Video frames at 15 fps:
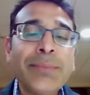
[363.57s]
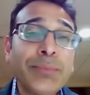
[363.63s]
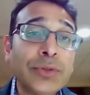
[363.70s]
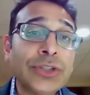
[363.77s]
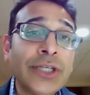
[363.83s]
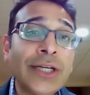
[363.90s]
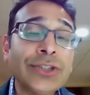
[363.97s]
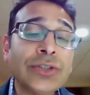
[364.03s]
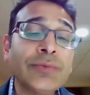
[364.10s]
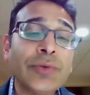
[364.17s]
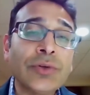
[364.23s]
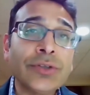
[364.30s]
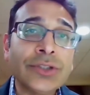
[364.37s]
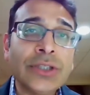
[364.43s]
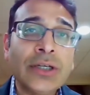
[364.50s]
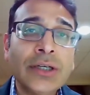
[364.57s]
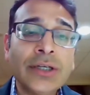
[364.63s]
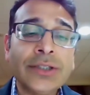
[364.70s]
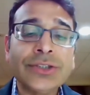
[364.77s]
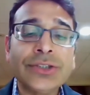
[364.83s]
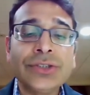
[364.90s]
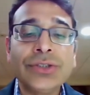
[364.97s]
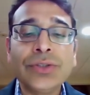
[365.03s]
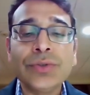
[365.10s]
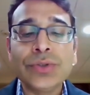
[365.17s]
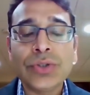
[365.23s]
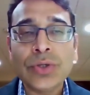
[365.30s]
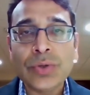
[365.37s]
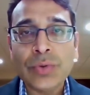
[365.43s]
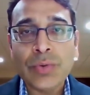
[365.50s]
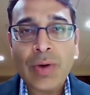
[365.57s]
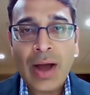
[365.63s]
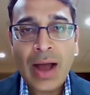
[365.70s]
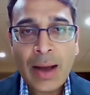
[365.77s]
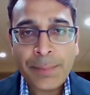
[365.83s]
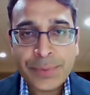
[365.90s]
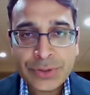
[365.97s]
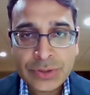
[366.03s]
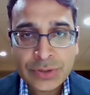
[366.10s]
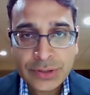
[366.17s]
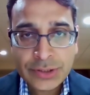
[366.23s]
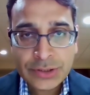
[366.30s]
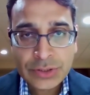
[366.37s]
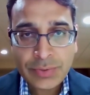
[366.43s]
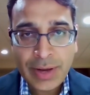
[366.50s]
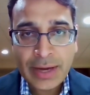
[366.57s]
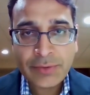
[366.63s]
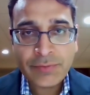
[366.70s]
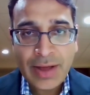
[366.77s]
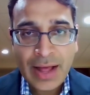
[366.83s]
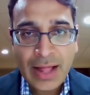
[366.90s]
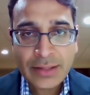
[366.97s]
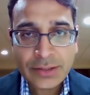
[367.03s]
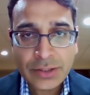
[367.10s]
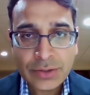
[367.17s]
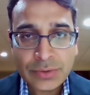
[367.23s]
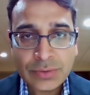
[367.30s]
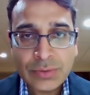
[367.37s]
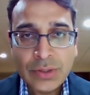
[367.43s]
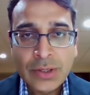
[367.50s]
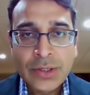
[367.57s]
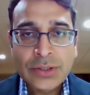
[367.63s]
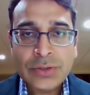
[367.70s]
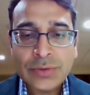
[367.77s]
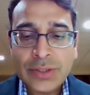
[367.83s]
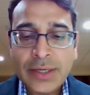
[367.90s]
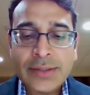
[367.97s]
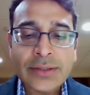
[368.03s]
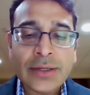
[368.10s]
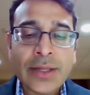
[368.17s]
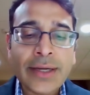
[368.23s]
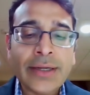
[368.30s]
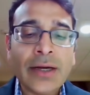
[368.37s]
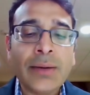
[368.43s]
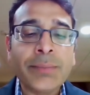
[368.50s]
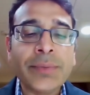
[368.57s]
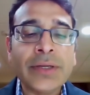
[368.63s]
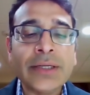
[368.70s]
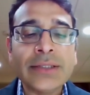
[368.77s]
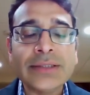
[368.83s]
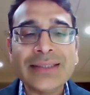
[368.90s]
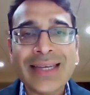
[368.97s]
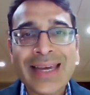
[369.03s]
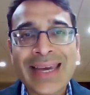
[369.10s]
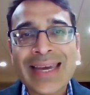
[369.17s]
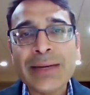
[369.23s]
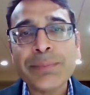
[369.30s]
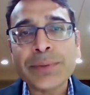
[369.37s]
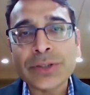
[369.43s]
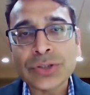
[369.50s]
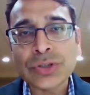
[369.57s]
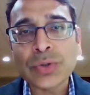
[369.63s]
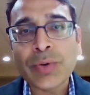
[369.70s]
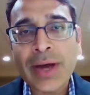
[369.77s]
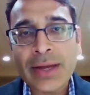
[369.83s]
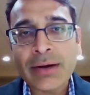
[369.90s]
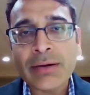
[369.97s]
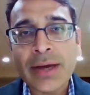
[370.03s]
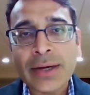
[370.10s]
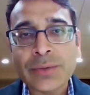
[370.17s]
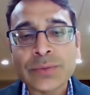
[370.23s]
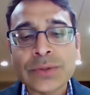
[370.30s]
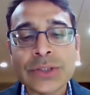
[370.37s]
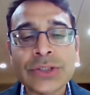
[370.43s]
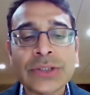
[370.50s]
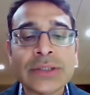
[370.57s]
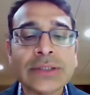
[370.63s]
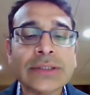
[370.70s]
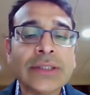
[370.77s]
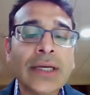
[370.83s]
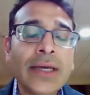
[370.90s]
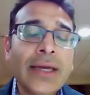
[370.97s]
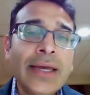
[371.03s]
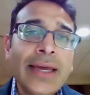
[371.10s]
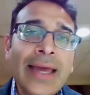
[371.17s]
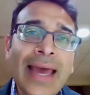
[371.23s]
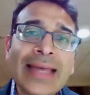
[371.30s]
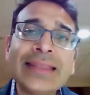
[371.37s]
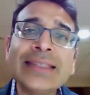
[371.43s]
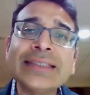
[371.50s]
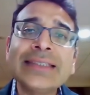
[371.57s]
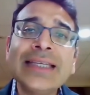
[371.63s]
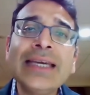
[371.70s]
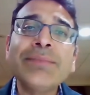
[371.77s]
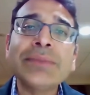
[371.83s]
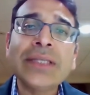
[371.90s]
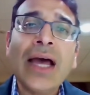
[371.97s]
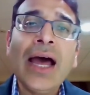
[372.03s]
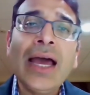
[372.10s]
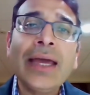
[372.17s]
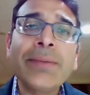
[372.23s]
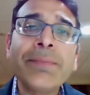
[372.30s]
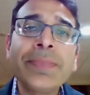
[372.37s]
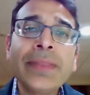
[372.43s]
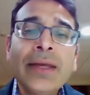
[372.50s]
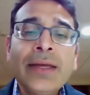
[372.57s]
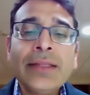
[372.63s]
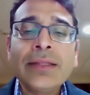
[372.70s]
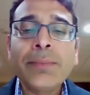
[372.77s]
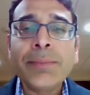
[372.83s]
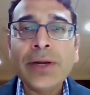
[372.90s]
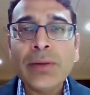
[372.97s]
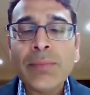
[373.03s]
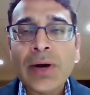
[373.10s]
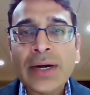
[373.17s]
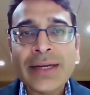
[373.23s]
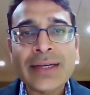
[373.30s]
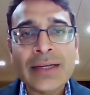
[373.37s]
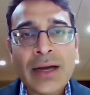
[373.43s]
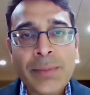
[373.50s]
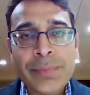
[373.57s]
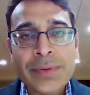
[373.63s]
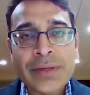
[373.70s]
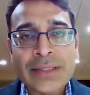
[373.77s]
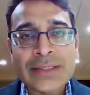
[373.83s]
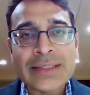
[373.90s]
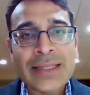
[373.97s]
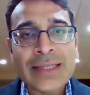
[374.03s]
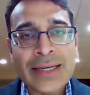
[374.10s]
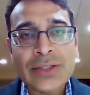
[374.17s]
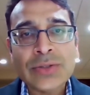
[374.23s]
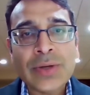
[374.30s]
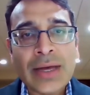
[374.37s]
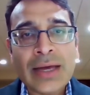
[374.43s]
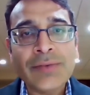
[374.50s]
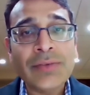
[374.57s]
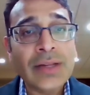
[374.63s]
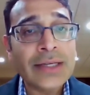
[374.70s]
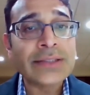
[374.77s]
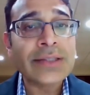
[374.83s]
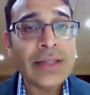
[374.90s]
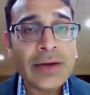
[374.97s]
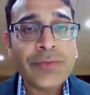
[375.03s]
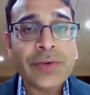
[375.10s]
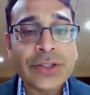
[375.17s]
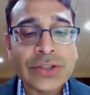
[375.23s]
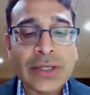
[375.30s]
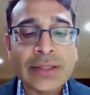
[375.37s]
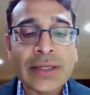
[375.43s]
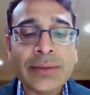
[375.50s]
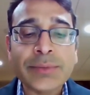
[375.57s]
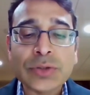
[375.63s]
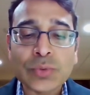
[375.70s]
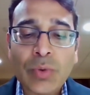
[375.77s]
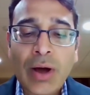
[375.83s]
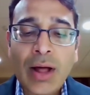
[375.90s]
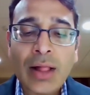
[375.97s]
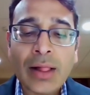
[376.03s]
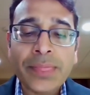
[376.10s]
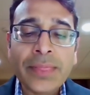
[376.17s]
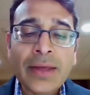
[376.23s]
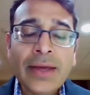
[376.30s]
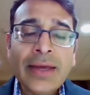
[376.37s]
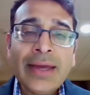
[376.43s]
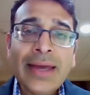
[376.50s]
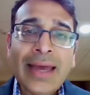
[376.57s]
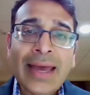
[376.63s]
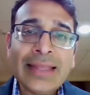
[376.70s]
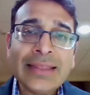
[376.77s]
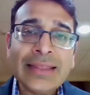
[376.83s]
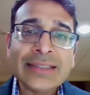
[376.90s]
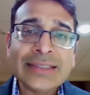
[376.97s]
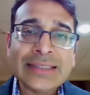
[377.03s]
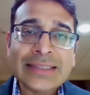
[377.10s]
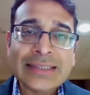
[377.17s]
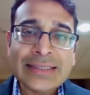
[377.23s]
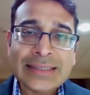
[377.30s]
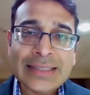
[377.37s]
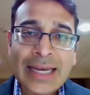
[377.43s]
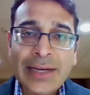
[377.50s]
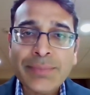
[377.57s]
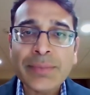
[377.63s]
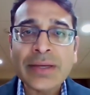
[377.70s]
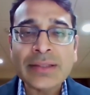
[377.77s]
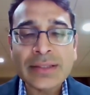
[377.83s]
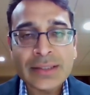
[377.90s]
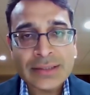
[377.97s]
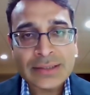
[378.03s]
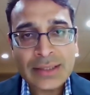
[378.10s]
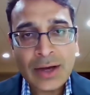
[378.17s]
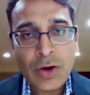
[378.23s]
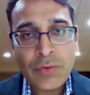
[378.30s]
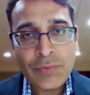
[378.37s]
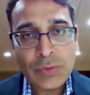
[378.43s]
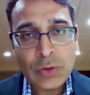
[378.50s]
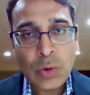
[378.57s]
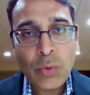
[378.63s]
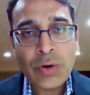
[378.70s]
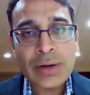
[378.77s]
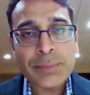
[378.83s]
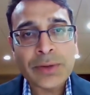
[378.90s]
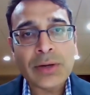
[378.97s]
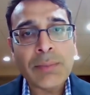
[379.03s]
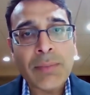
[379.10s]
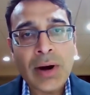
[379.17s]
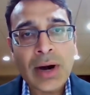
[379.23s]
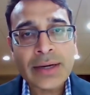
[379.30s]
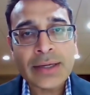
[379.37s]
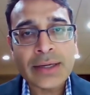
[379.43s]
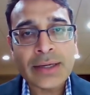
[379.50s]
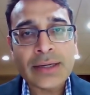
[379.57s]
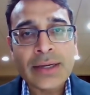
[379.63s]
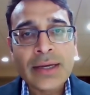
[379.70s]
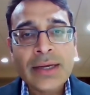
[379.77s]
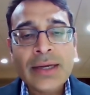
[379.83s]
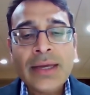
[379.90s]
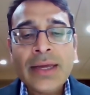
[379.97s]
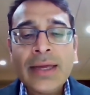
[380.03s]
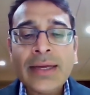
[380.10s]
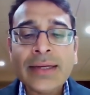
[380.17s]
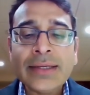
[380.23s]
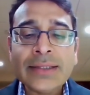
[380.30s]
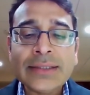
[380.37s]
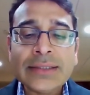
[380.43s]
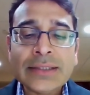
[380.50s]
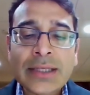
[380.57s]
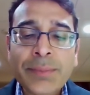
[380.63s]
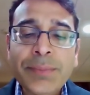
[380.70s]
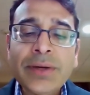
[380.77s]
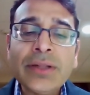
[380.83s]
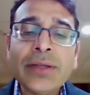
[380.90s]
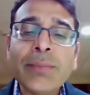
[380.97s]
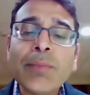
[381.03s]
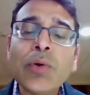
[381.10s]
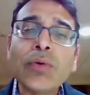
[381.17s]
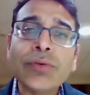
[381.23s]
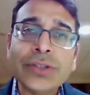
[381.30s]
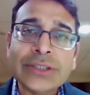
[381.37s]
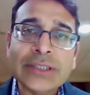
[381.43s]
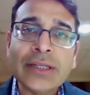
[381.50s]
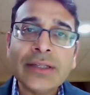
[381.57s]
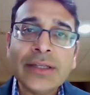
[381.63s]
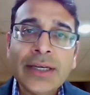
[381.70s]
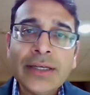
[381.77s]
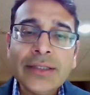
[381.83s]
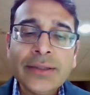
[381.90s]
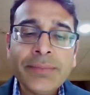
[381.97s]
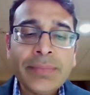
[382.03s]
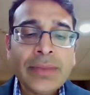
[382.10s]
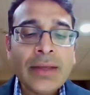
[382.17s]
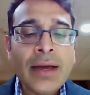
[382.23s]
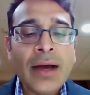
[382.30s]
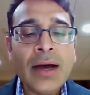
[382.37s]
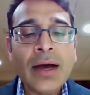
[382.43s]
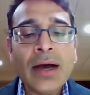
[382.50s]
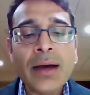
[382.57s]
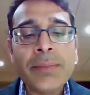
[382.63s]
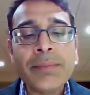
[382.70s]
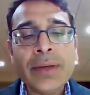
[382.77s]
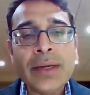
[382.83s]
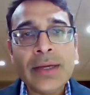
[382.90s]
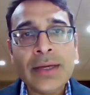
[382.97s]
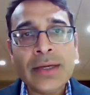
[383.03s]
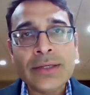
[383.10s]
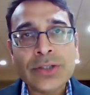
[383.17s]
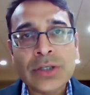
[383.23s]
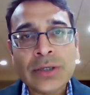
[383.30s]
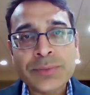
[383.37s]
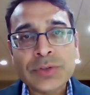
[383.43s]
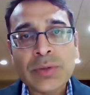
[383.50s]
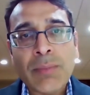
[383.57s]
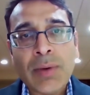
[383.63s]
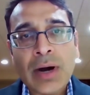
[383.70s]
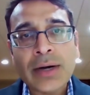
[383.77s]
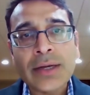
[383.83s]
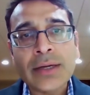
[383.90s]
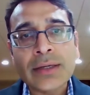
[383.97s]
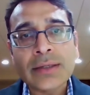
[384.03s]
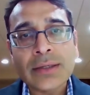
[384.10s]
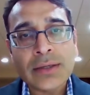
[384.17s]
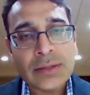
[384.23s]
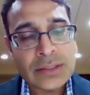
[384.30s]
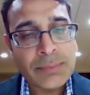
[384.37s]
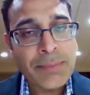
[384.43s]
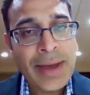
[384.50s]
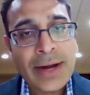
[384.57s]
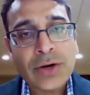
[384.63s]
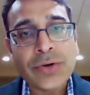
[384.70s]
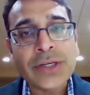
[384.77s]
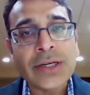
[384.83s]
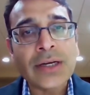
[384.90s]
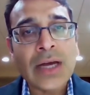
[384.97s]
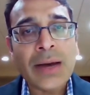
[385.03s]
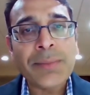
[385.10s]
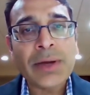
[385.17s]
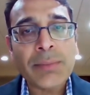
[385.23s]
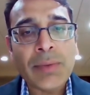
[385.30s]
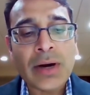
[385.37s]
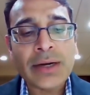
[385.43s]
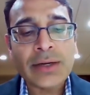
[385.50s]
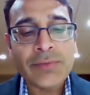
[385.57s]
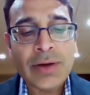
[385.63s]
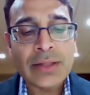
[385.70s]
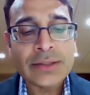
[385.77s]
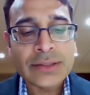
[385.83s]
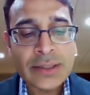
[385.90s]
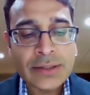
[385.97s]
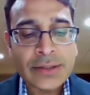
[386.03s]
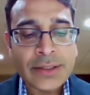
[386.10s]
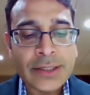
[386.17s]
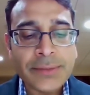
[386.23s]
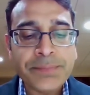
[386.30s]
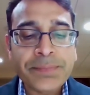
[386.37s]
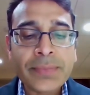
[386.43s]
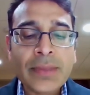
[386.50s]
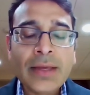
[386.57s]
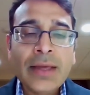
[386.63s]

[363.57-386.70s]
and potential for returns due to opportunities to add value to the underlying companies and pursue add-on acquisitions. At the same time, the middle market companies tend to have less leverage on them as well. And this segment, this of lower and middle market, is typically more resilient in terms of macroeconomic market volatility.